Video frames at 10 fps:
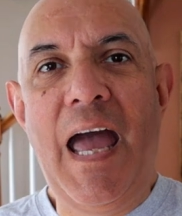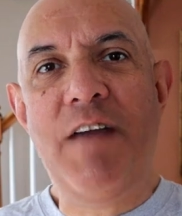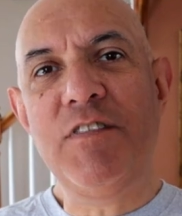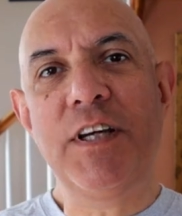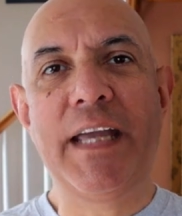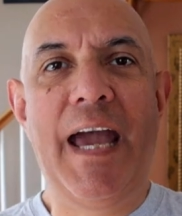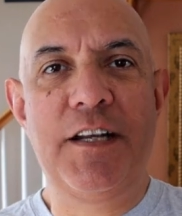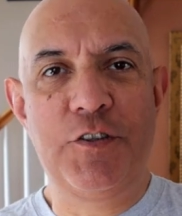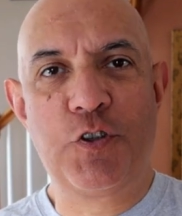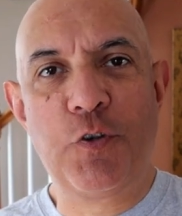Having a
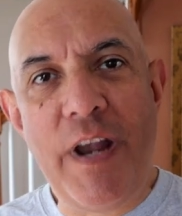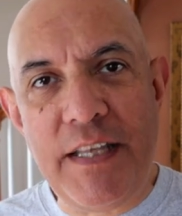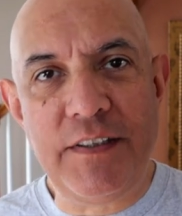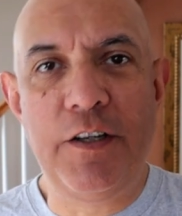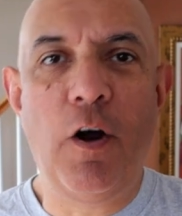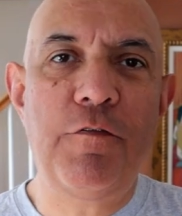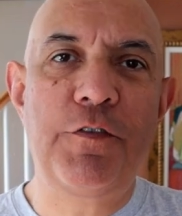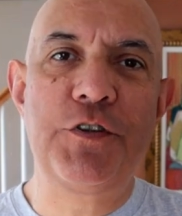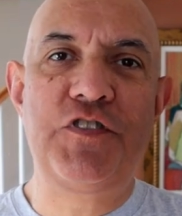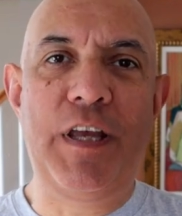cat is great and
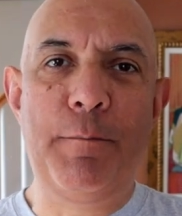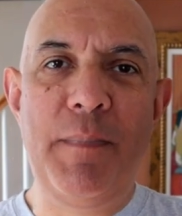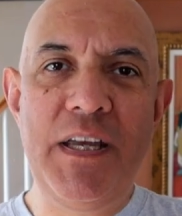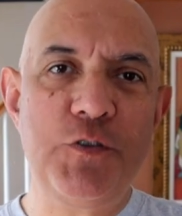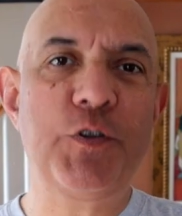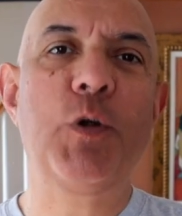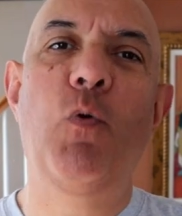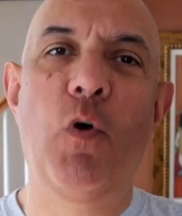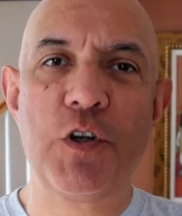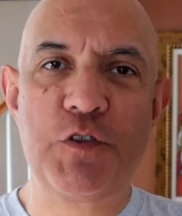offers immense
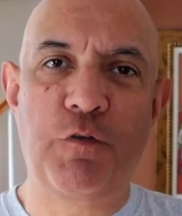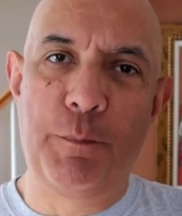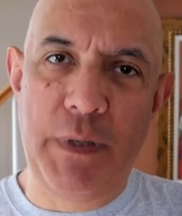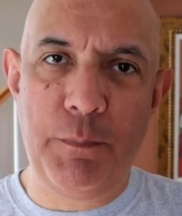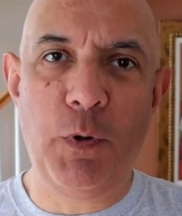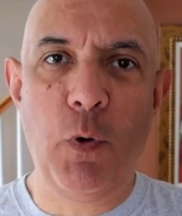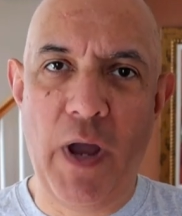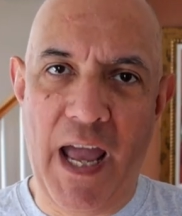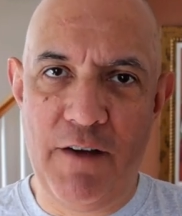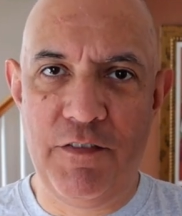rewards for people who
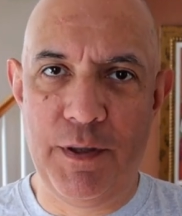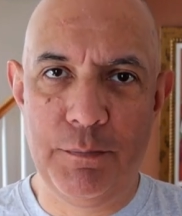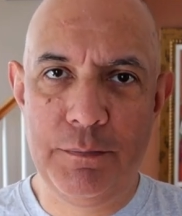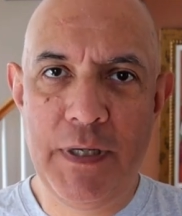have them.